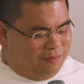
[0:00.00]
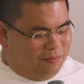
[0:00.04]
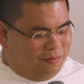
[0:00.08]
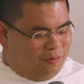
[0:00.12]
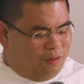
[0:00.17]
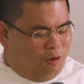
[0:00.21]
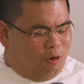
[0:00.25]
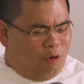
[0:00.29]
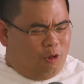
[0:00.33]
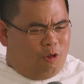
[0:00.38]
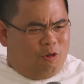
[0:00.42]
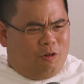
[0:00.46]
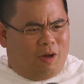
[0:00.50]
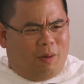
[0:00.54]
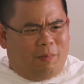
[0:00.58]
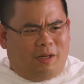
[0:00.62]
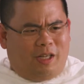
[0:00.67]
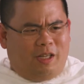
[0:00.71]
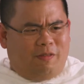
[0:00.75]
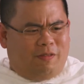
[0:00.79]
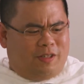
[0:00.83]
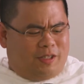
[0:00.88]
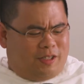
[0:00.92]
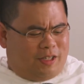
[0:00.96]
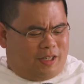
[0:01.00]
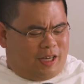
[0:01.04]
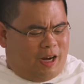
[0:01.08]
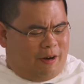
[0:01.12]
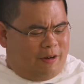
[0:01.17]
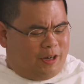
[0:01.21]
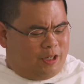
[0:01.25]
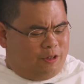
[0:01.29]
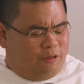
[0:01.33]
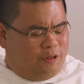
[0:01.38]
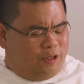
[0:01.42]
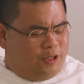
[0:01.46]
Although I believe it's a
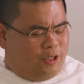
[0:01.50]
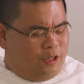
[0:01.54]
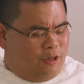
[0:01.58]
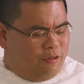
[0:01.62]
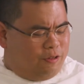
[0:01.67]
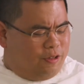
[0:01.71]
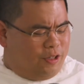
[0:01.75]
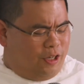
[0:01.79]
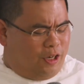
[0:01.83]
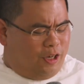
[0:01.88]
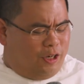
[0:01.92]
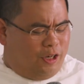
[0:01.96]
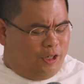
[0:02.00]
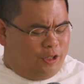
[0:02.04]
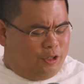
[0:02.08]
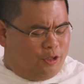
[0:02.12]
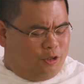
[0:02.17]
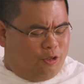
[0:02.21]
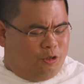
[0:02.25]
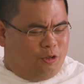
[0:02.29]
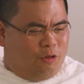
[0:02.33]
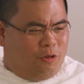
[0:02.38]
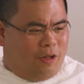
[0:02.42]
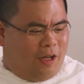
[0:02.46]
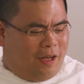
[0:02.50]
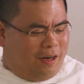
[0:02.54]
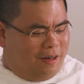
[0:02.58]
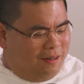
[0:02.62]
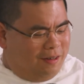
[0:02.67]
characteristic of Singlish to do that.